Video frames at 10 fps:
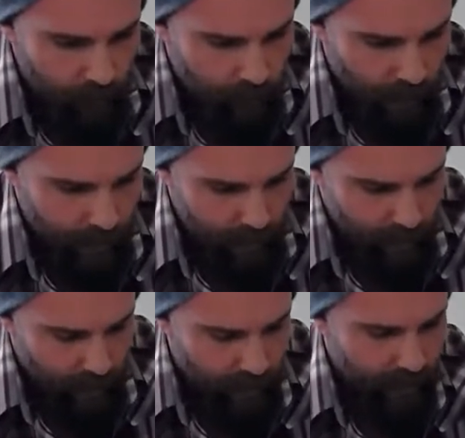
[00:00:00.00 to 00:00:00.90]
but
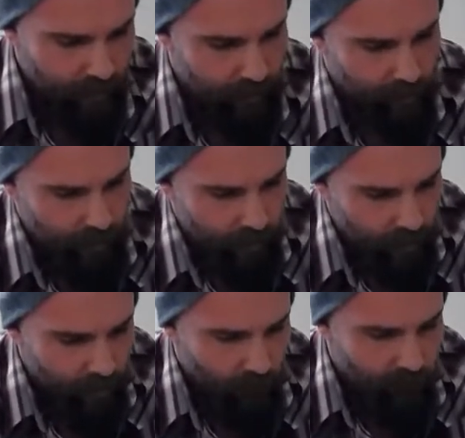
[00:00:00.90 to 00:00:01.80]

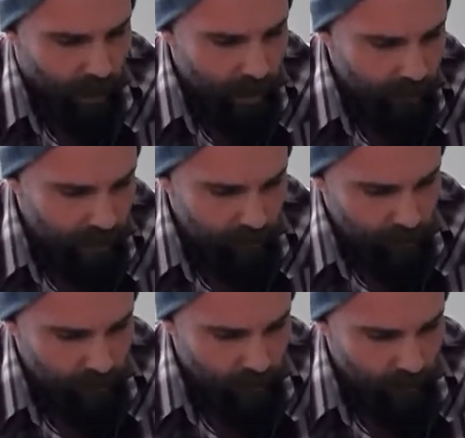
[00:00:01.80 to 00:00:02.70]
you'll find that in
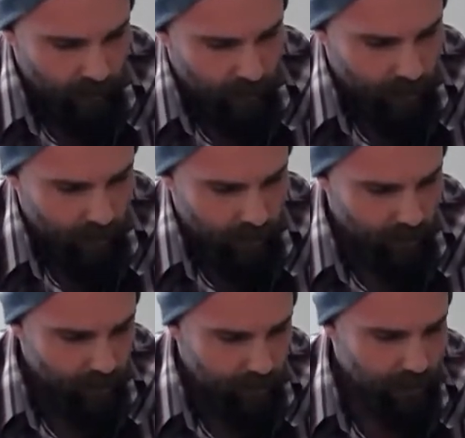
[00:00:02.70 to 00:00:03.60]
certain
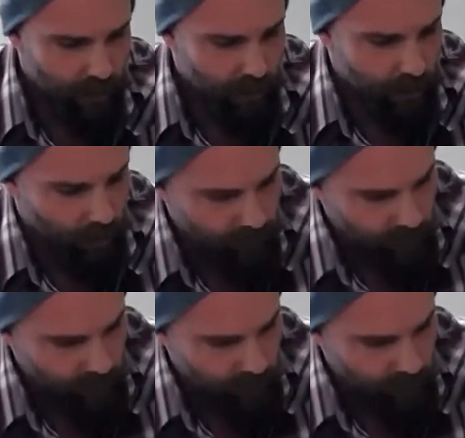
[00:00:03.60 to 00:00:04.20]
circles